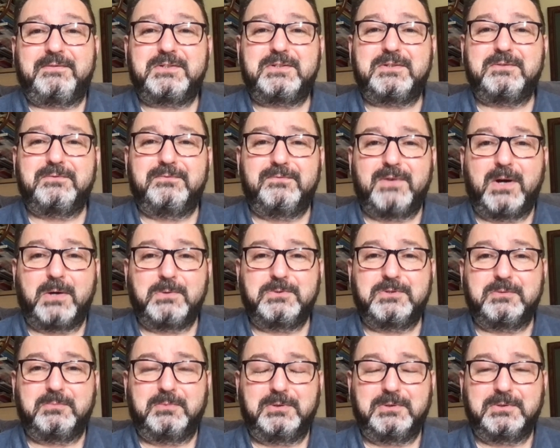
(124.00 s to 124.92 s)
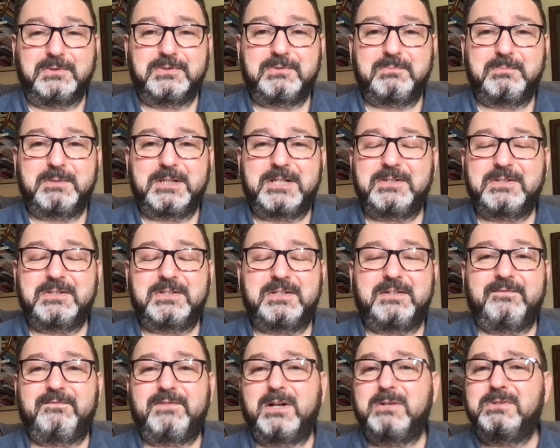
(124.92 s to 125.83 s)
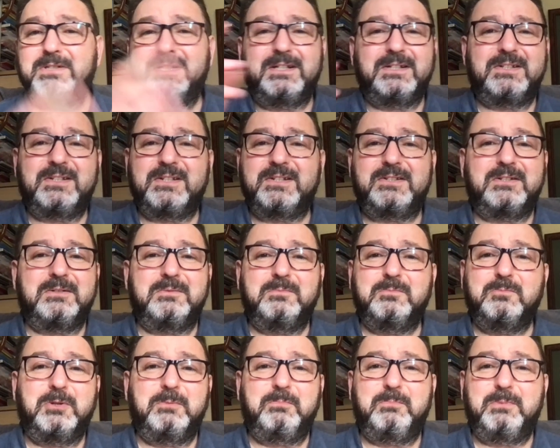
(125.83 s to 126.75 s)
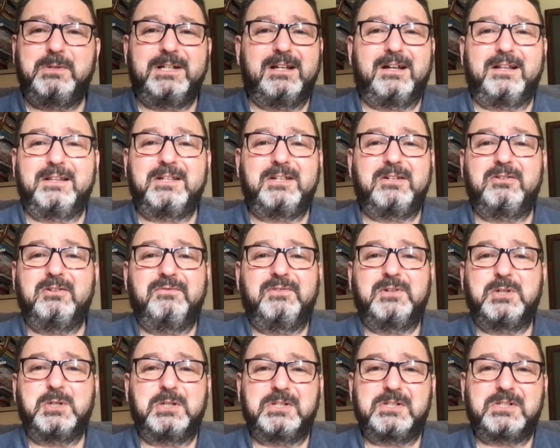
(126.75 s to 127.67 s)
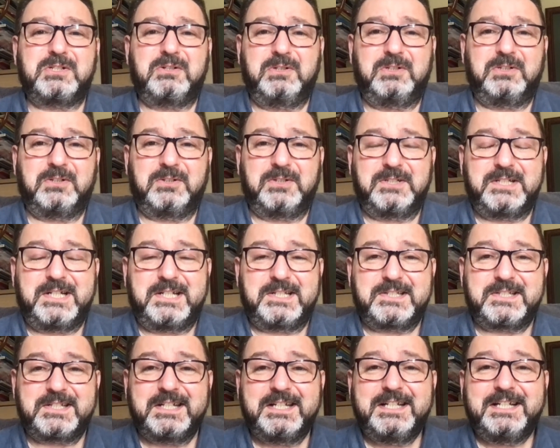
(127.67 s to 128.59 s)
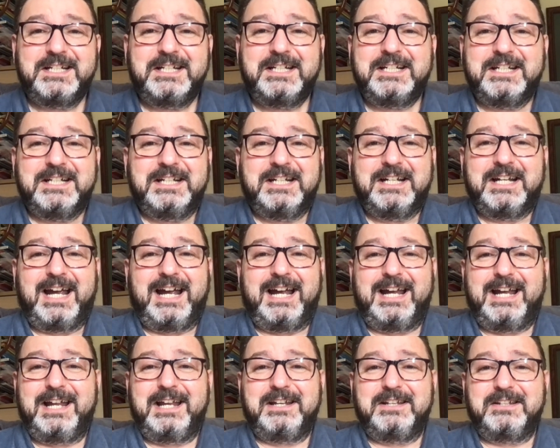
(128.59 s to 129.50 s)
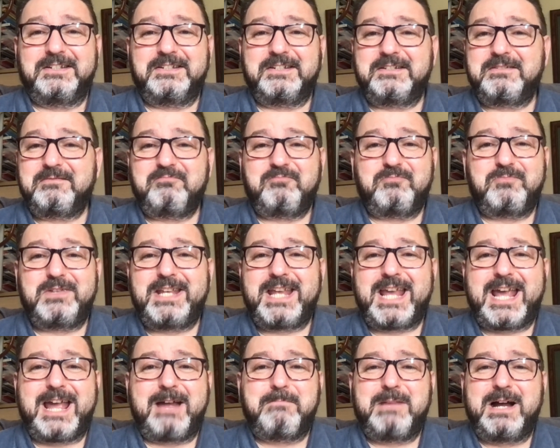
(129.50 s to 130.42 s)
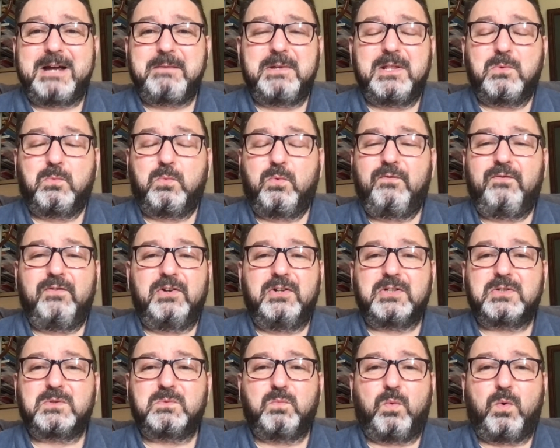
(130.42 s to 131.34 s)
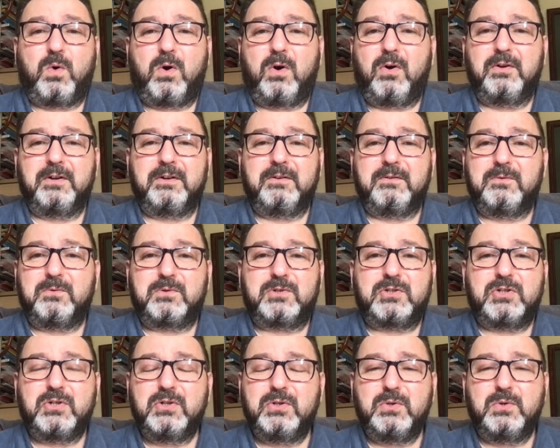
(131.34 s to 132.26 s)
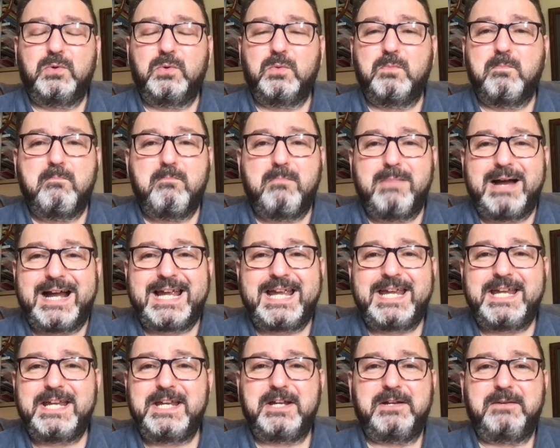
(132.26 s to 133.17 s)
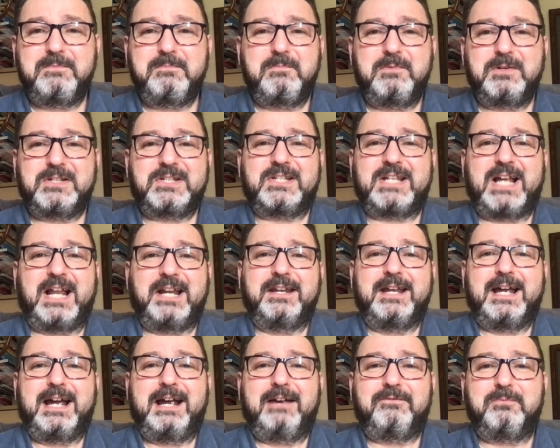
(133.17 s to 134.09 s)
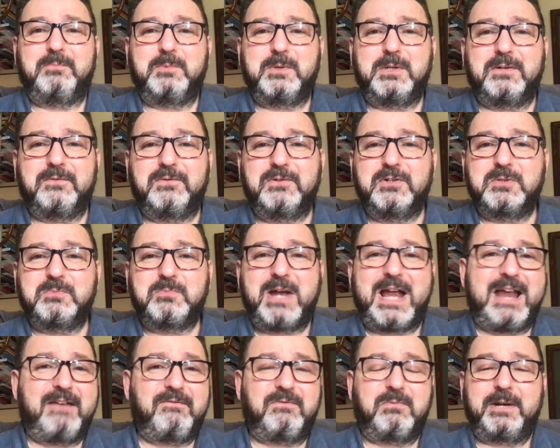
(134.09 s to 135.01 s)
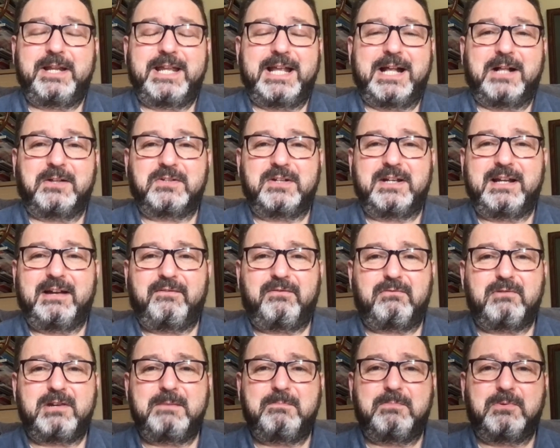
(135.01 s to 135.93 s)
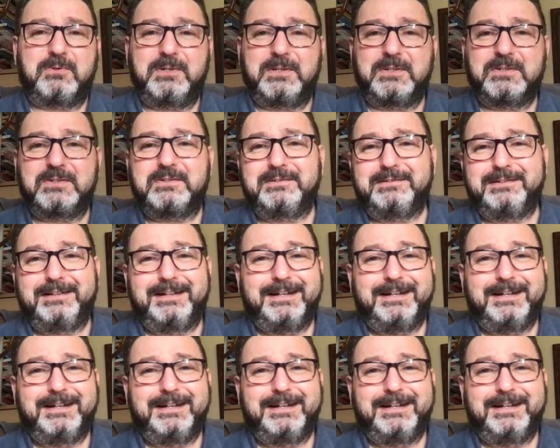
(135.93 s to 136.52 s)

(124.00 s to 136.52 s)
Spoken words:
to vote amongst, because the voting system would be like the Eurovision Song Contest. And yeah, maybe the first one or two may stand out from the others, but everybody else would have 3 points, and